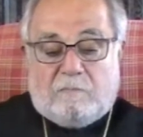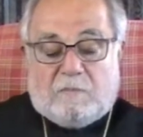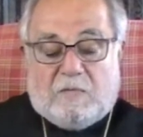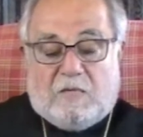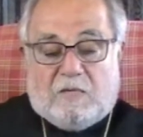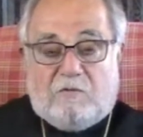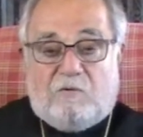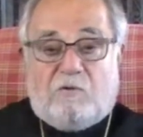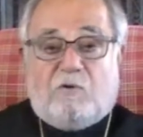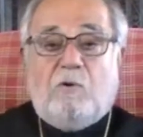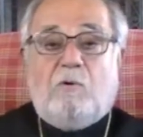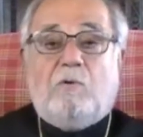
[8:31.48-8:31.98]

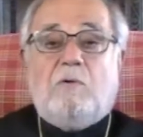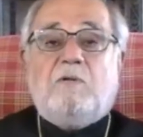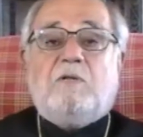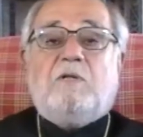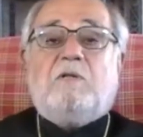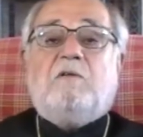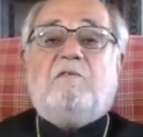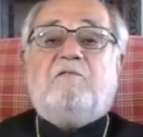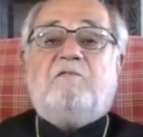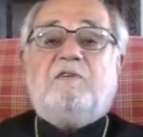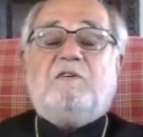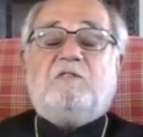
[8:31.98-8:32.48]
And do the
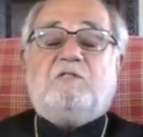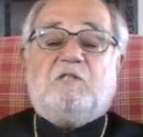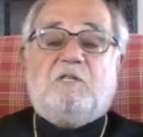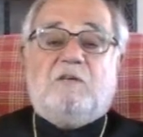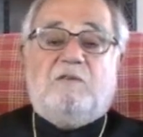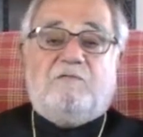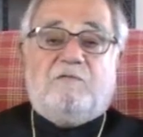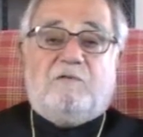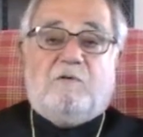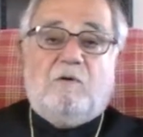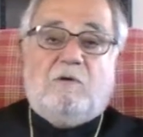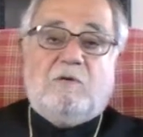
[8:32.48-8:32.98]
division
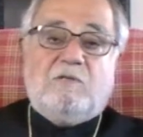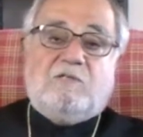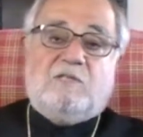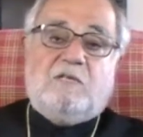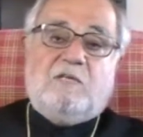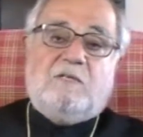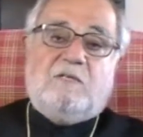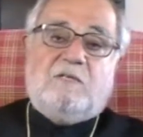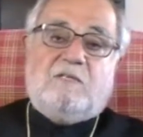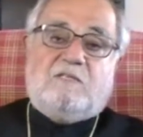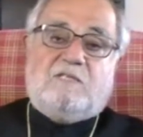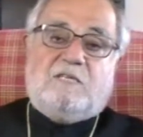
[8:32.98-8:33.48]
of goods
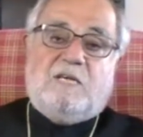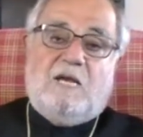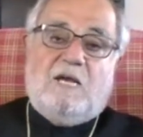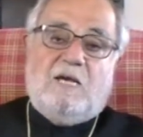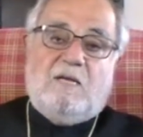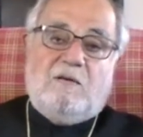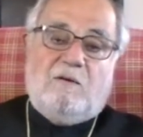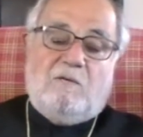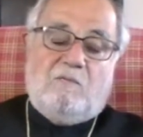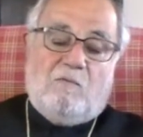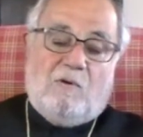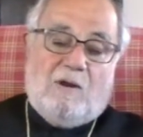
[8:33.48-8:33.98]
in a
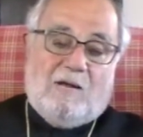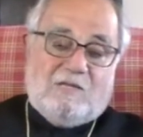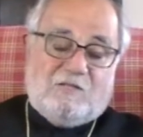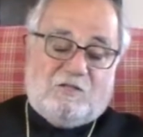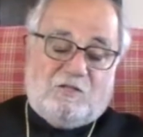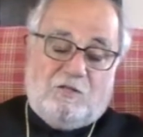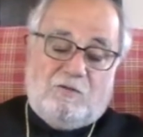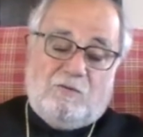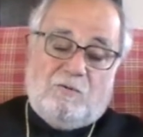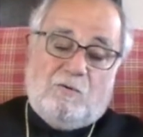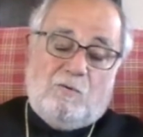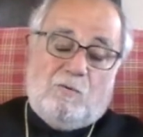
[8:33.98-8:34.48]
sane and
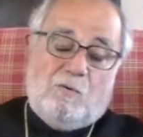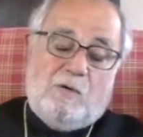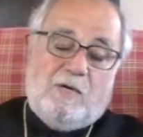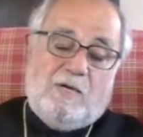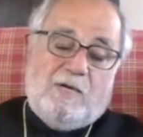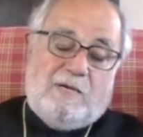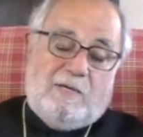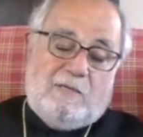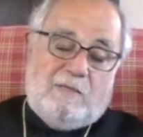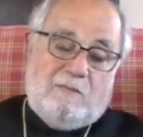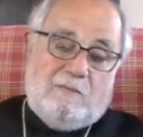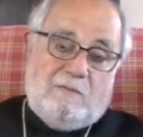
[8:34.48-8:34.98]
rational
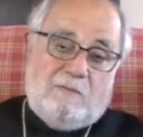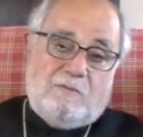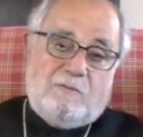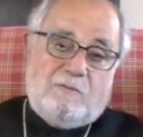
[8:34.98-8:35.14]
way.